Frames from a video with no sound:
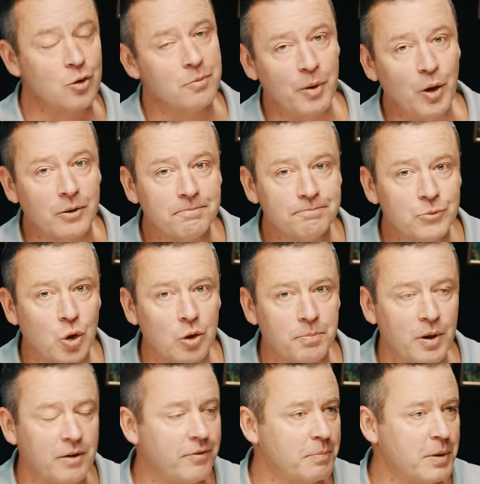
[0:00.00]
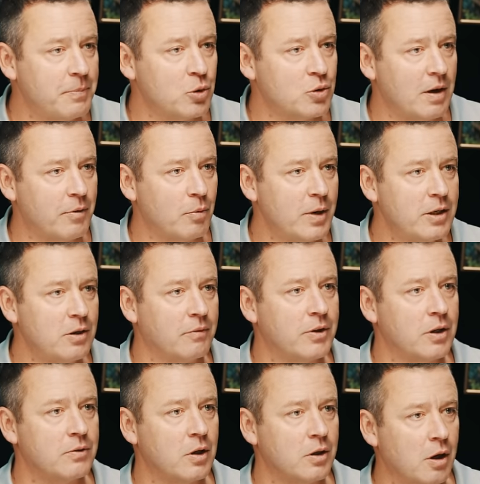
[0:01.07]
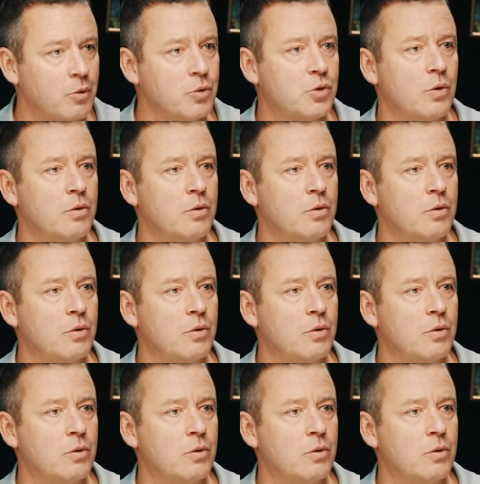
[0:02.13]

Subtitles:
good book. Good book for people to have a read of that goes